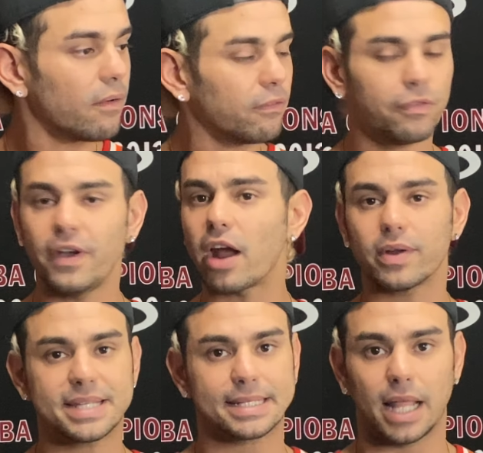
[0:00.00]

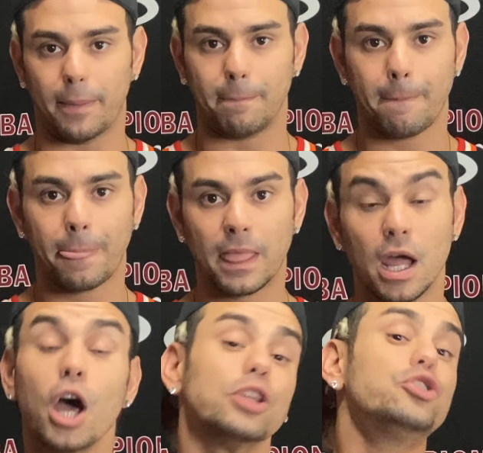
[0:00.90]
Very slim.
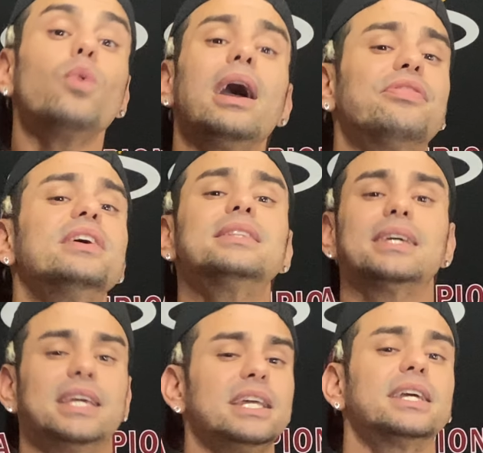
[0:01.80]
Do I think the
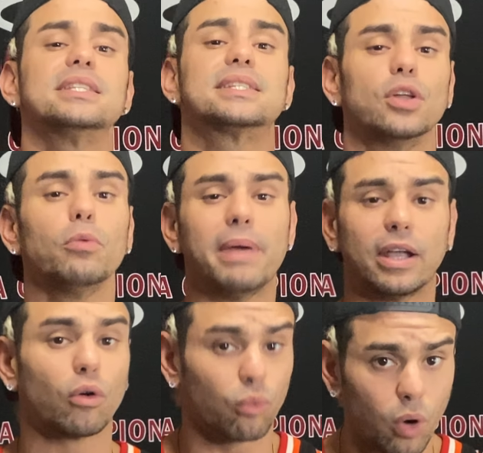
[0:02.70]
Heat can still
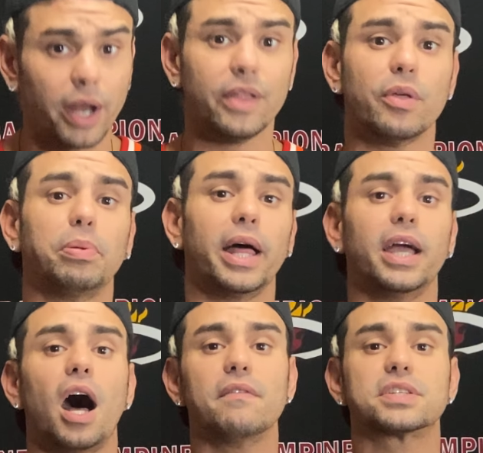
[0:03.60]
make a run in the
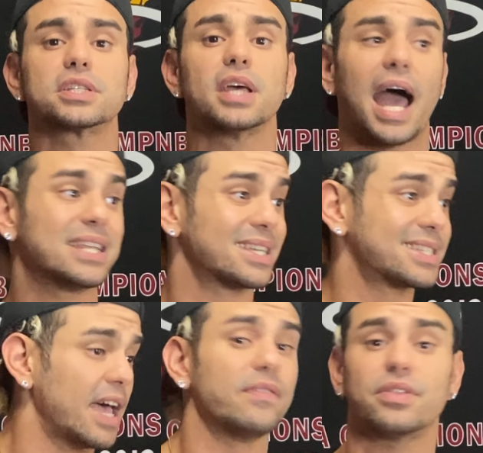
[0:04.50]
playoffs as a
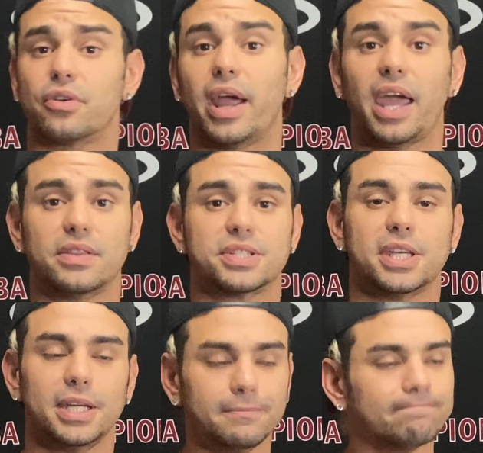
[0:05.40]
seventh or eighth
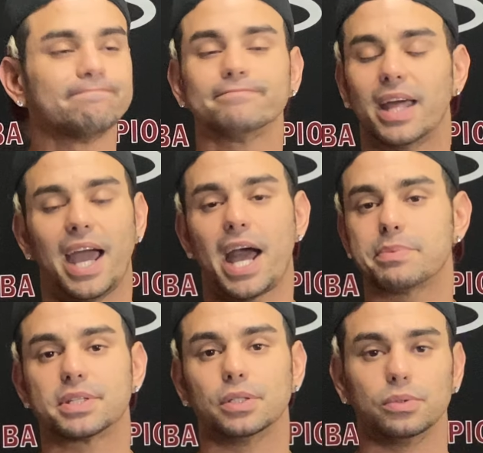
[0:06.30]
seed?
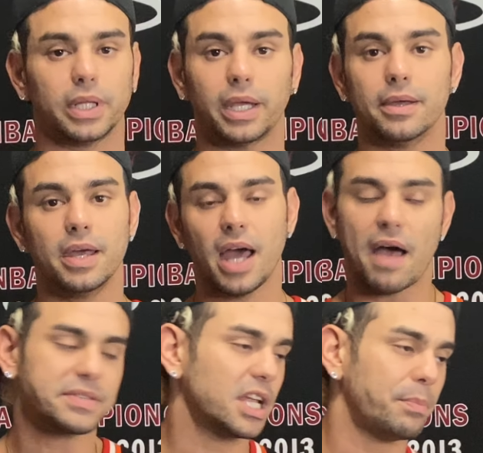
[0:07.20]
Absolutely.
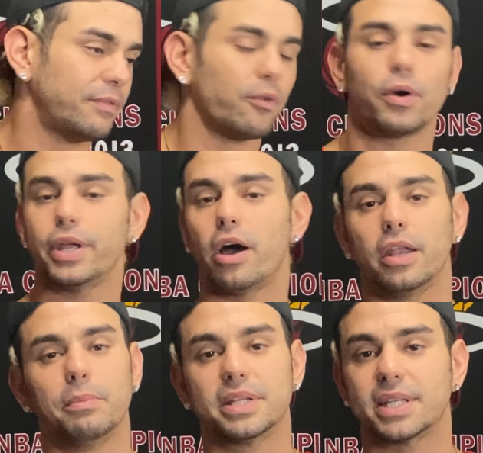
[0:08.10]
I've said it before, y'all,
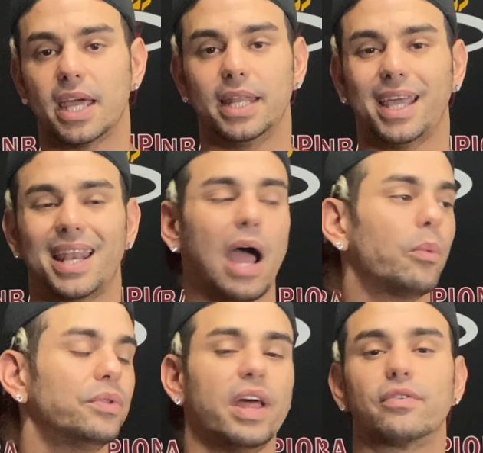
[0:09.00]
and I'm going to say it again. I
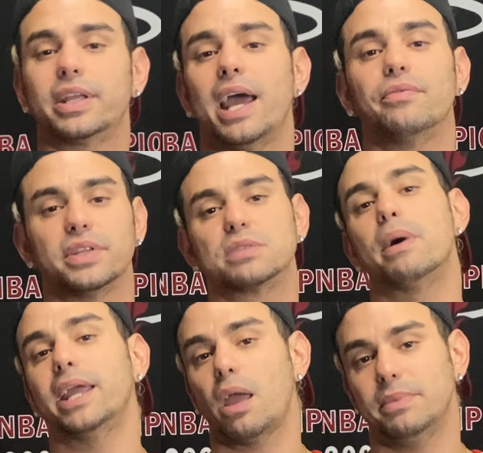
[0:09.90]
will never count this
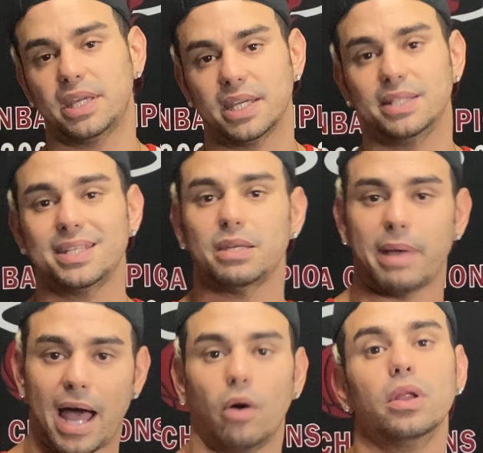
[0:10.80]
Miami Heat team
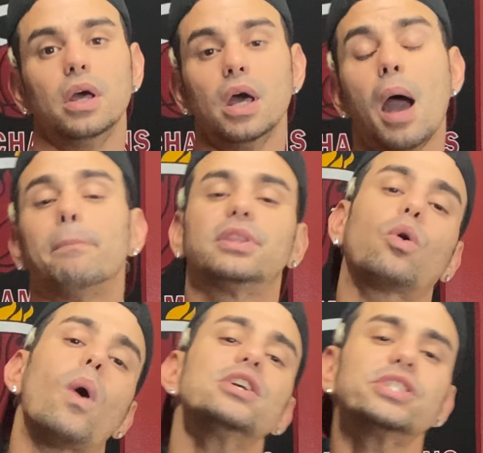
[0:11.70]
out. But the
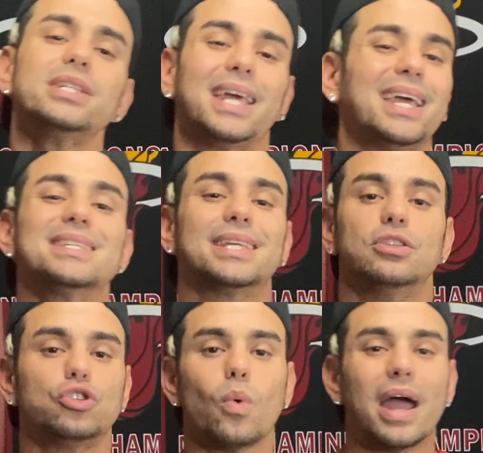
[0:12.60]
question
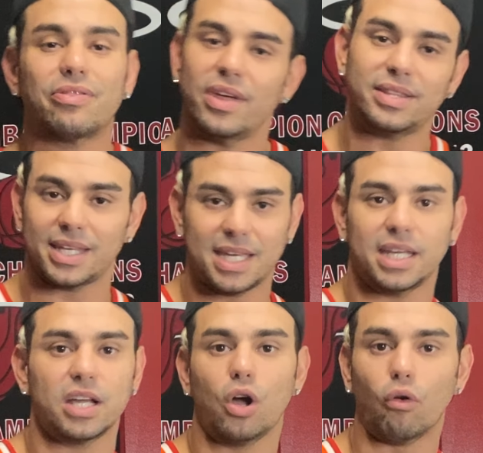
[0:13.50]
isn't, do I think that he
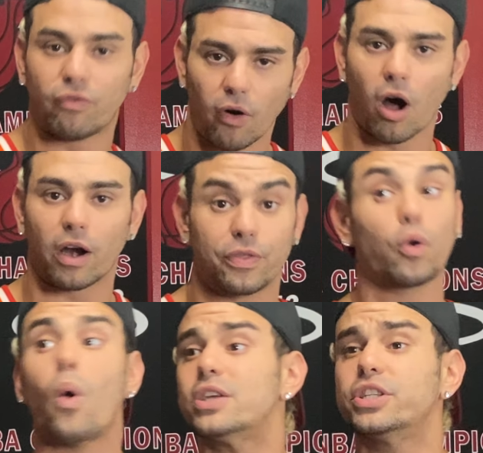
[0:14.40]
can go far? The
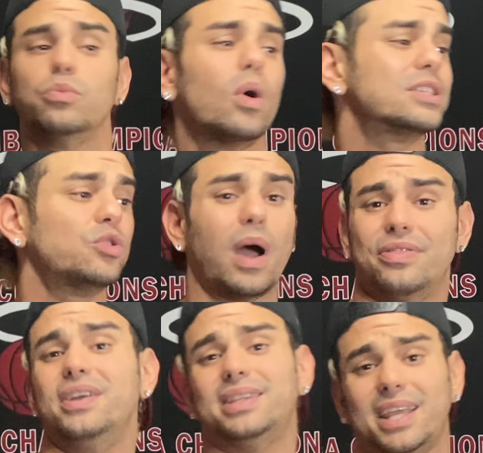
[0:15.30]
question was, do I
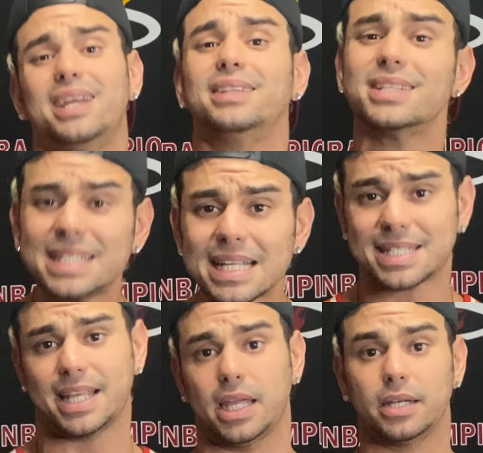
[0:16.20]
think they can get the
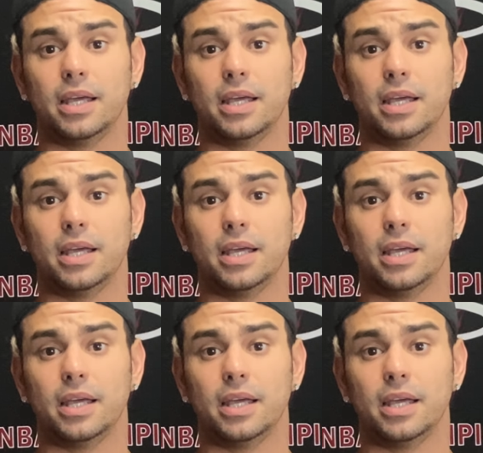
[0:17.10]
sixth seed?